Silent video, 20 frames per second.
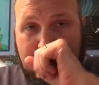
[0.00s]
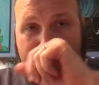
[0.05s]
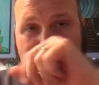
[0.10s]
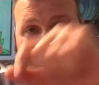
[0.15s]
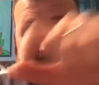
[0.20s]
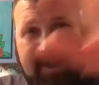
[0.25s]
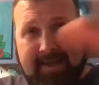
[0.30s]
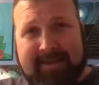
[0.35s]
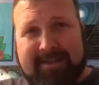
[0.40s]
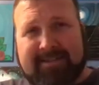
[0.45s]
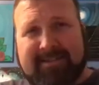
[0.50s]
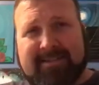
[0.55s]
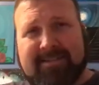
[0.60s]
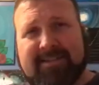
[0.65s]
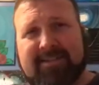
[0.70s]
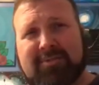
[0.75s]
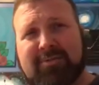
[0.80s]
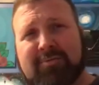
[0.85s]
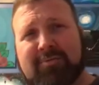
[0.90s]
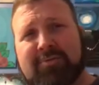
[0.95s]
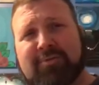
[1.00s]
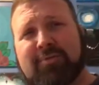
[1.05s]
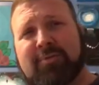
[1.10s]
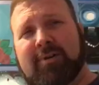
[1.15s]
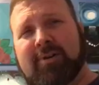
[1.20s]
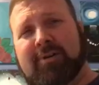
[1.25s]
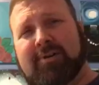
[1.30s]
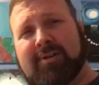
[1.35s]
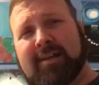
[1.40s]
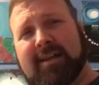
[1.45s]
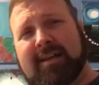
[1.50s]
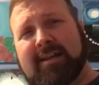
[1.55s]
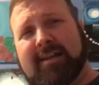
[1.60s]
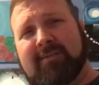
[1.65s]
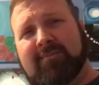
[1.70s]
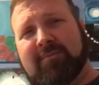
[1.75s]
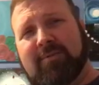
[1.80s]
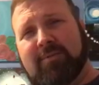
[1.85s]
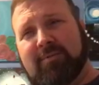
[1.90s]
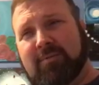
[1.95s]
I can see you on Twitter, Nate.
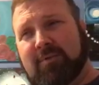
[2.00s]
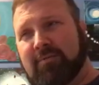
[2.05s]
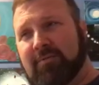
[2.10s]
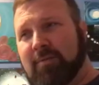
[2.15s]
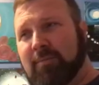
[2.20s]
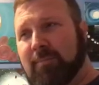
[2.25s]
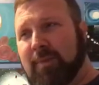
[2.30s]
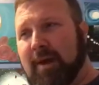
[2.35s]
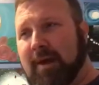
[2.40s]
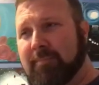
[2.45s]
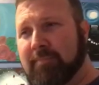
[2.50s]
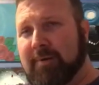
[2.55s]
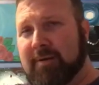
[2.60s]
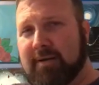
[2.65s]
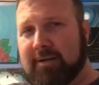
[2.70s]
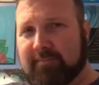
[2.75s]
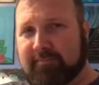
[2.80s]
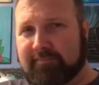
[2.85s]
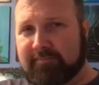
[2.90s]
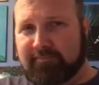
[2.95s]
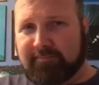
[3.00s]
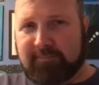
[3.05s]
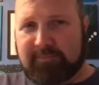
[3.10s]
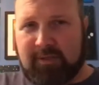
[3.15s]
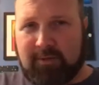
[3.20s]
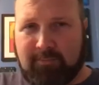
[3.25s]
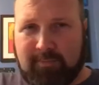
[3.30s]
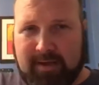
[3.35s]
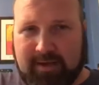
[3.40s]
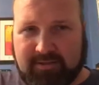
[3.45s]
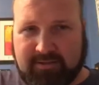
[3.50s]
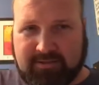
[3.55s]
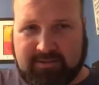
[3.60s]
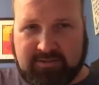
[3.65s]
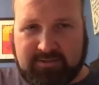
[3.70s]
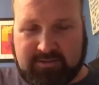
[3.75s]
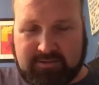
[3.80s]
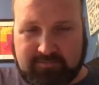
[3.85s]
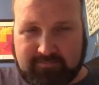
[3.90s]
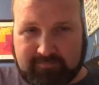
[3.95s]
If you pop up a
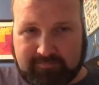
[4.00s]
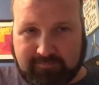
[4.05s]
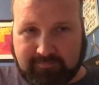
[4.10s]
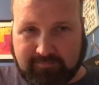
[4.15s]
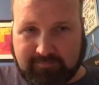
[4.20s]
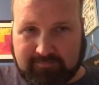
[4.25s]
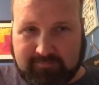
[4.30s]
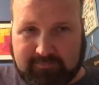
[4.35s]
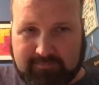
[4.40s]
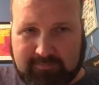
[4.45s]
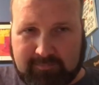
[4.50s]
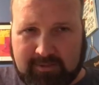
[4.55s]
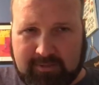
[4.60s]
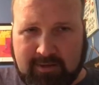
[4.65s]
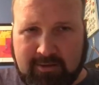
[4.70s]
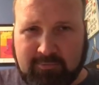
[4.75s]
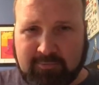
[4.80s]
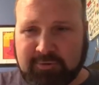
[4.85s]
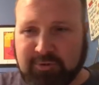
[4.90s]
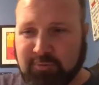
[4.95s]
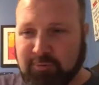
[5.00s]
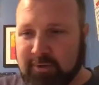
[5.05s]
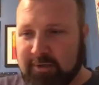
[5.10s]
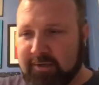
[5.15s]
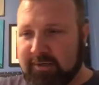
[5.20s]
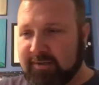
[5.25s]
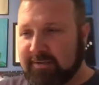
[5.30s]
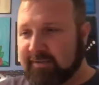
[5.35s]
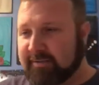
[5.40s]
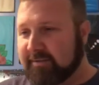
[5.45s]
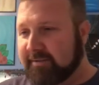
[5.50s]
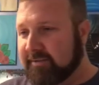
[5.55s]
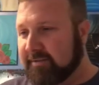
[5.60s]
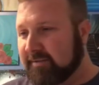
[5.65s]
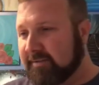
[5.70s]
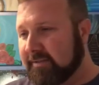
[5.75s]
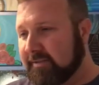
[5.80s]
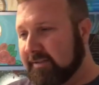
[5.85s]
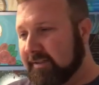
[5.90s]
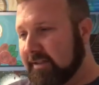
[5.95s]
message on Twitter
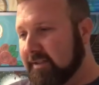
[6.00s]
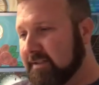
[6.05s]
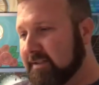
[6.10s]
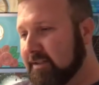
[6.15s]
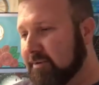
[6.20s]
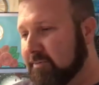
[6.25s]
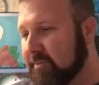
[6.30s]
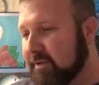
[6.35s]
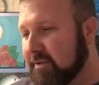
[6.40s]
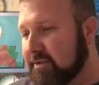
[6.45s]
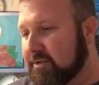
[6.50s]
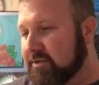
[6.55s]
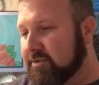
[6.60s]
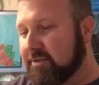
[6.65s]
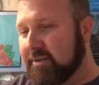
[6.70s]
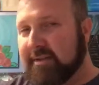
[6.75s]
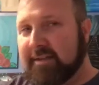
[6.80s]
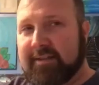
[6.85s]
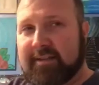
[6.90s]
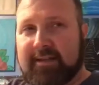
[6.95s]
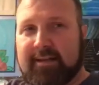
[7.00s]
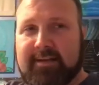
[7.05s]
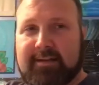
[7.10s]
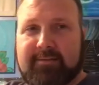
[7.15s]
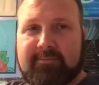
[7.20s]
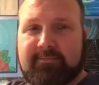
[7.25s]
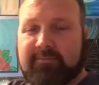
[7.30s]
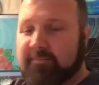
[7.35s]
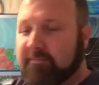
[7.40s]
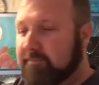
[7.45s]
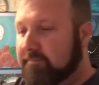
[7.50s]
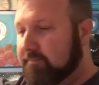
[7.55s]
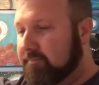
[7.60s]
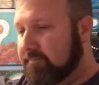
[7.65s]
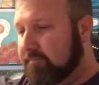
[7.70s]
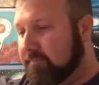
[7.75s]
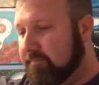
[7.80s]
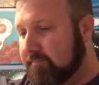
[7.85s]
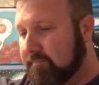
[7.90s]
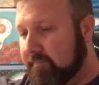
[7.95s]
and tell me that you're in there,
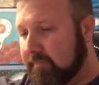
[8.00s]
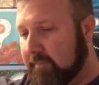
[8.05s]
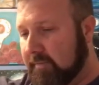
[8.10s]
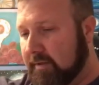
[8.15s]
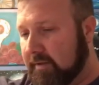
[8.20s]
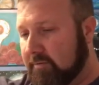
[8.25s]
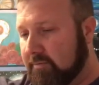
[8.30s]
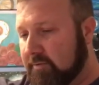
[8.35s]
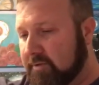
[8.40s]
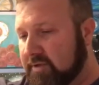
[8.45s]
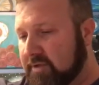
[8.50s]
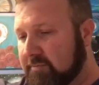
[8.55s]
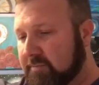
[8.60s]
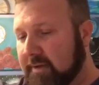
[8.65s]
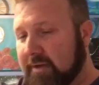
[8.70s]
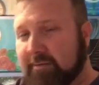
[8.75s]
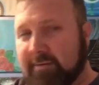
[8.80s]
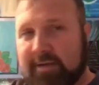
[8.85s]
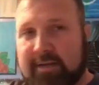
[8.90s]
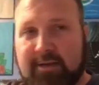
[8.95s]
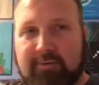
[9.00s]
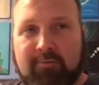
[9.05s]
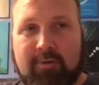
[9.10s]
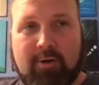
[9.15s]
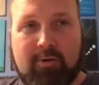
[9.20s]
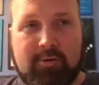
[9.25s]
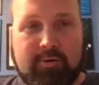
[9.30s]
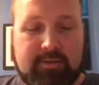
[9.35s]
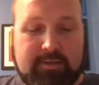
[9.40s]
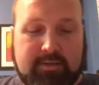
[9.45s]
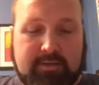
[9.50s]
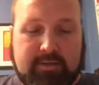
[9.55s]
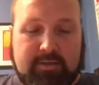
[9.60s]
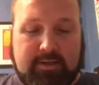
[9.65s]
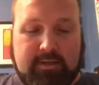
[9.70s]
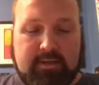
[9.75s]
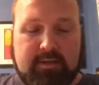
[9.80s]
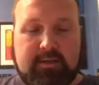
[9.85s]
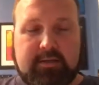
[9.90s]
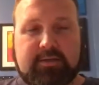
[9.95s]
we should be able to get rolling.
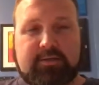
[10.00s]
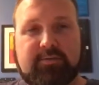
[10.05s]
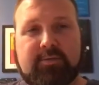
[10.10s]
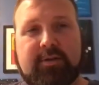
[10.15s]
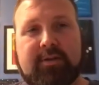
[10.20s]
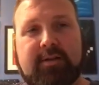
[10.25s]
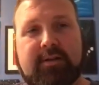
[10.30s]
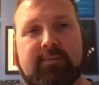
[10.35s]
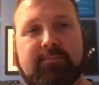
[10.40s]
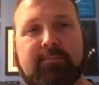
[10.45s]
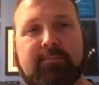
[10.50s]
So we're gonna